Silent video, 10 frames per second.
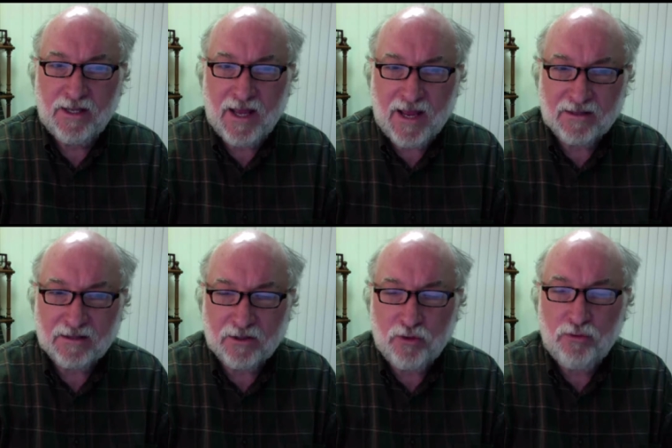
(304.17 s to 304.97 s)

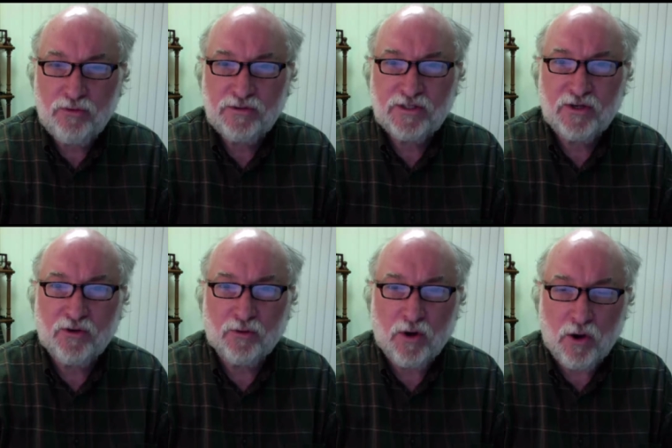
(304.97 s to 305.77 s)
and lose
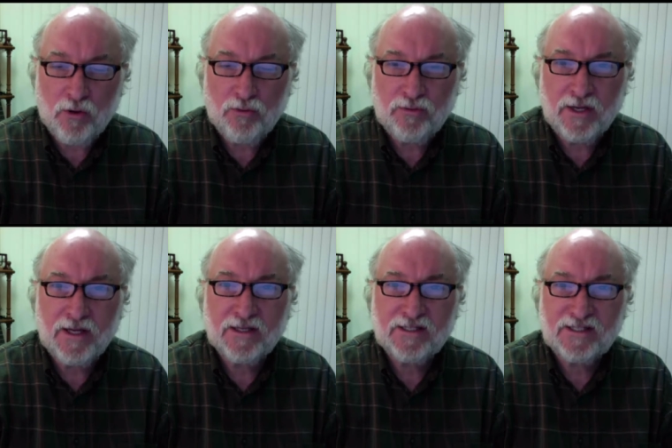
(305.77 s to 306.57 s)
your own
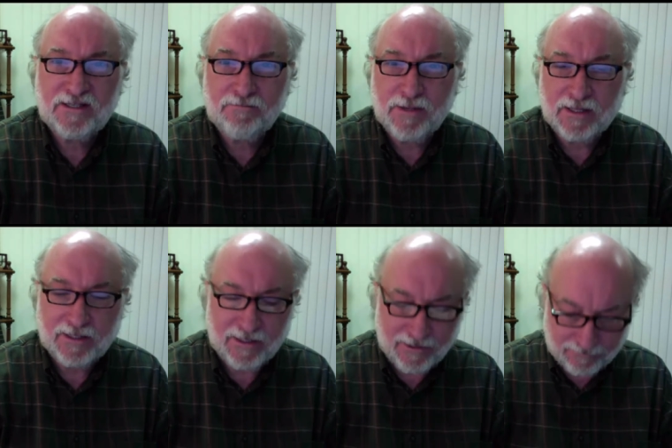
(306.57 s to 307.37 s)

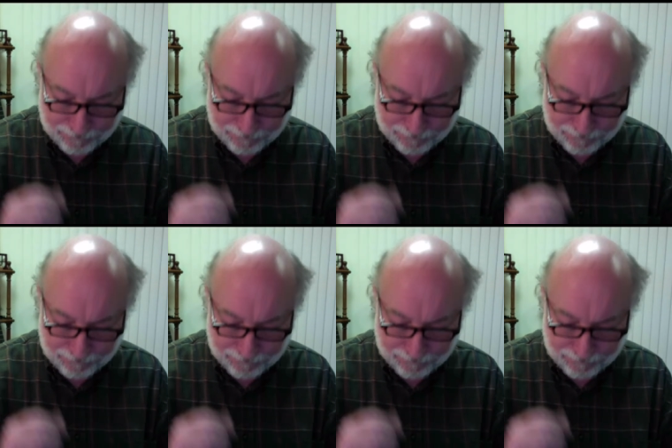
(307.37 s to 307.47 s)
stability.